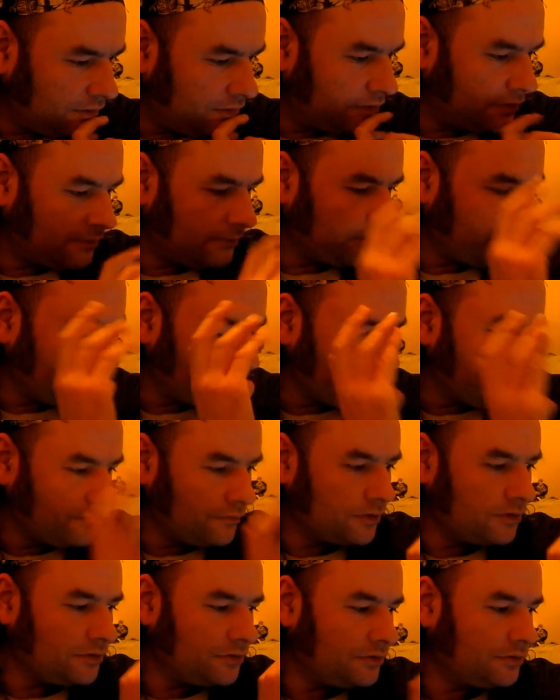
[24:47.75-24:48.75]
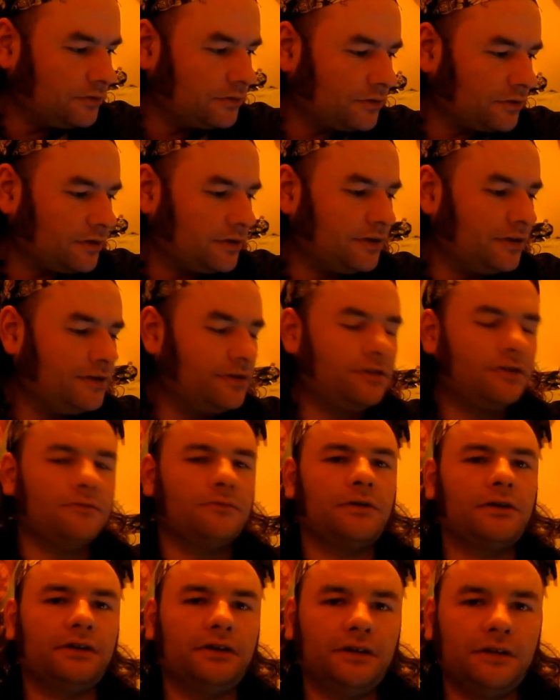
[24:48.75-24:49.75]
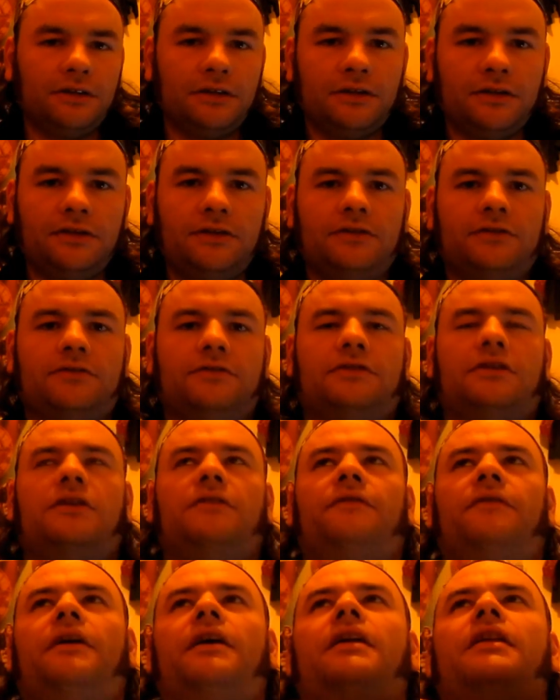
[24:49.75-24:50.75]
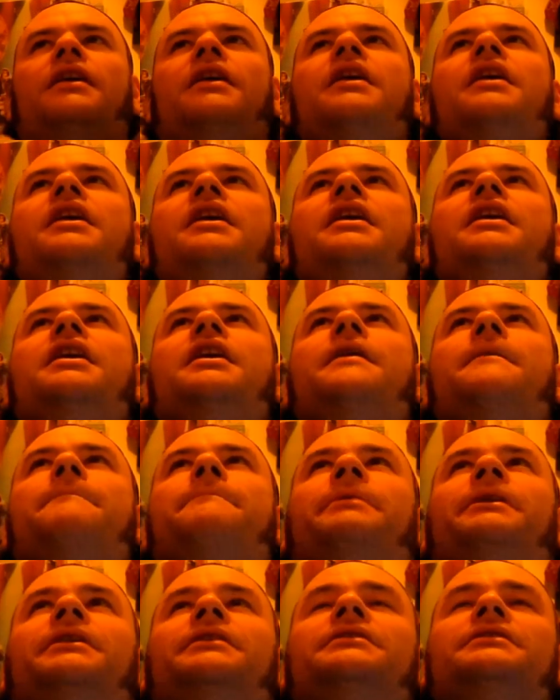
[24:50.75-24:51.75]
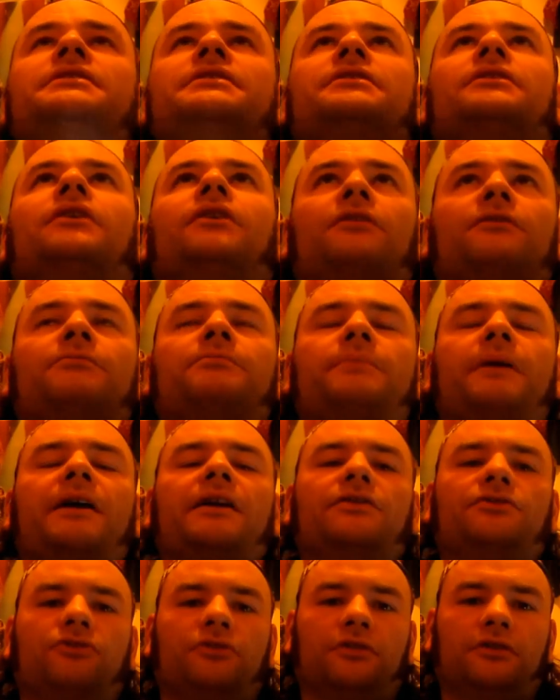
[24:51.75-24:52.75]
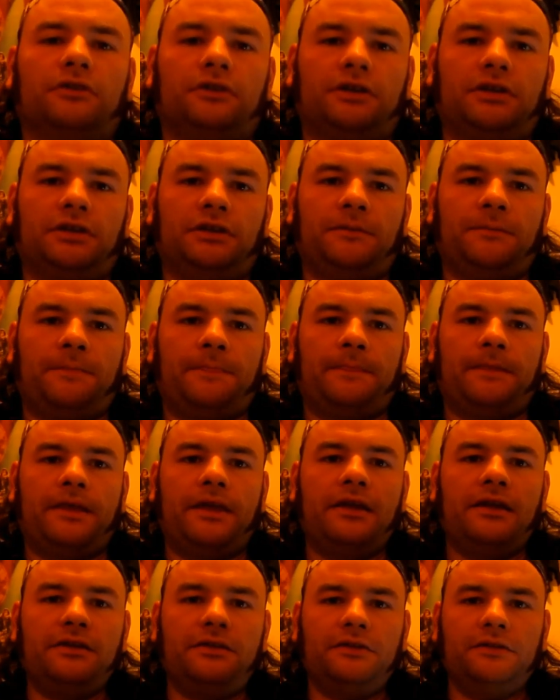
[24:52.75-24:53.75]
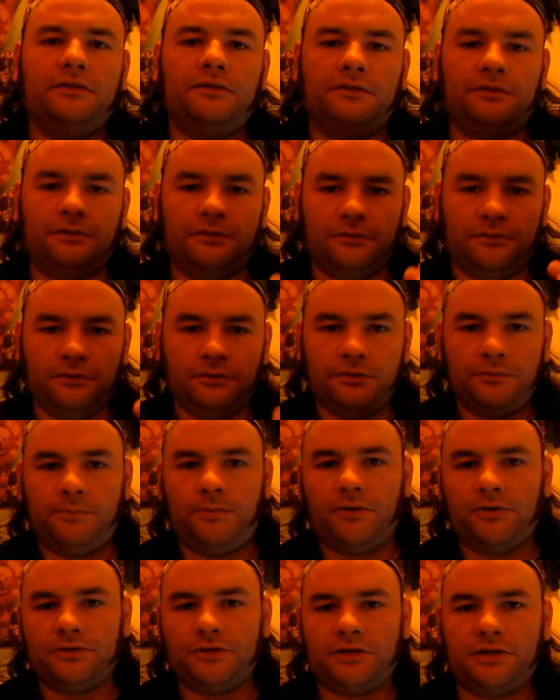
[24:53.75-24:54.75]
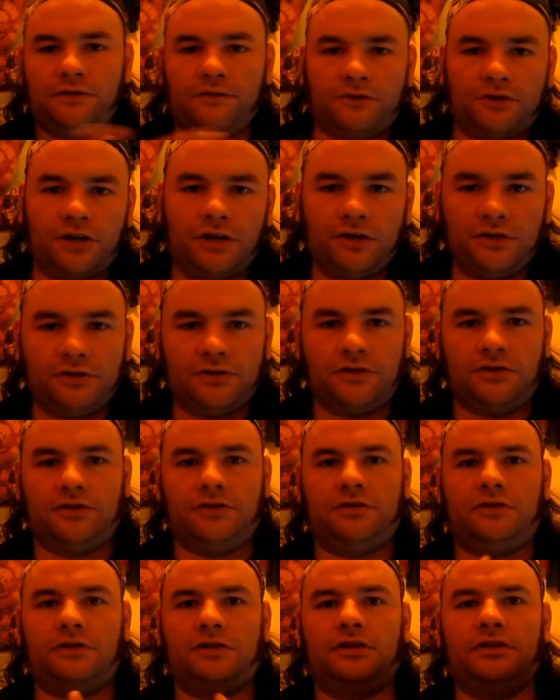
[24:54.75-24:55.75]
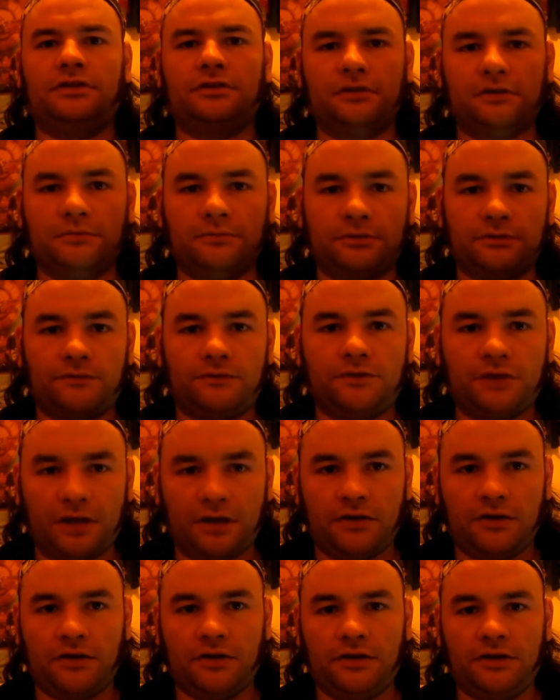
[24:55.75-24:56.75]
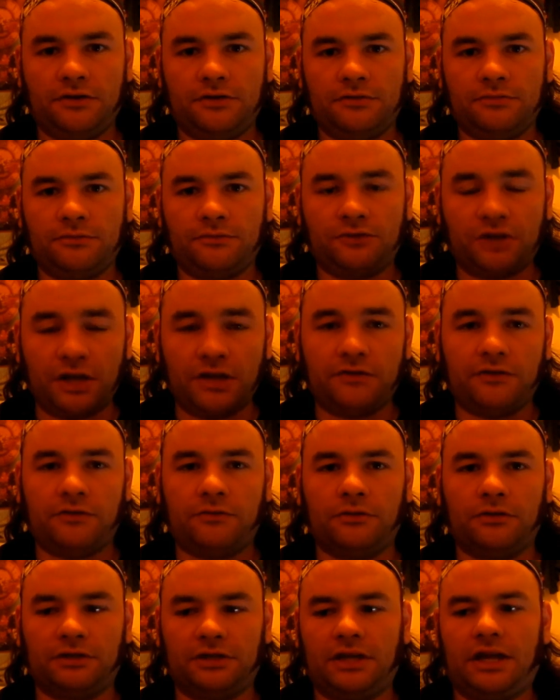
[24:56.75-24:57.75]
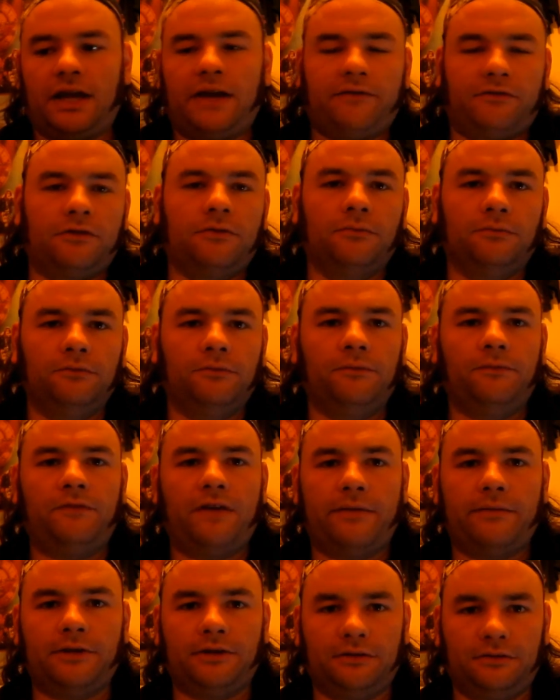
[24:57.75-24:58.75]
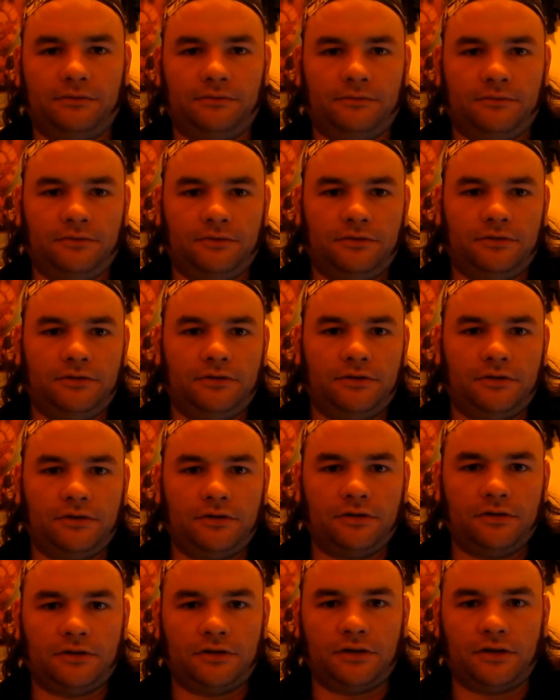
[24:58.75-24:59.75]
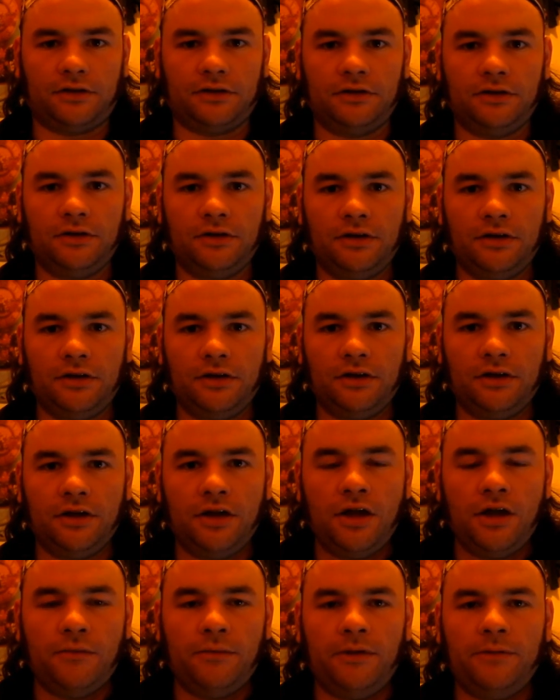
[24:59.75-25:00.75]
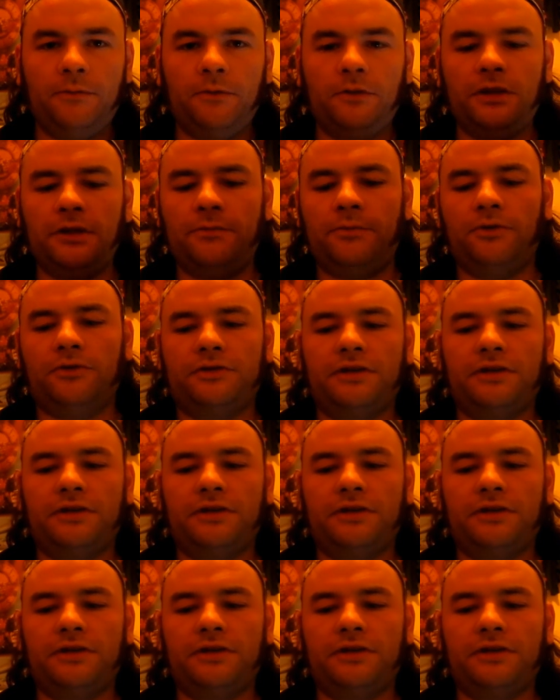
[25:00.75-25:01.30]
modern world is the way it is because of patriarchy. All the positive changes in terms of gender equality have come from feminism. Okay, people keep on